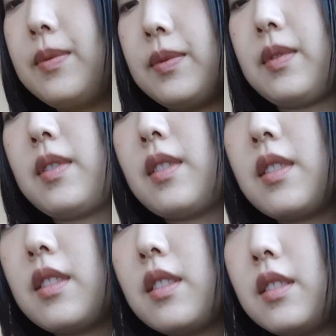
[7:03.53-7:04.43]

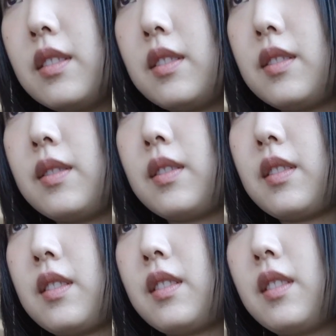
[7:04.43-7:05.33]

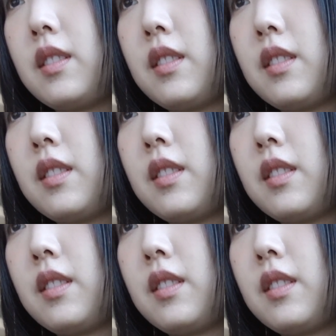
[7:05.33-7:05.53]
[no speech]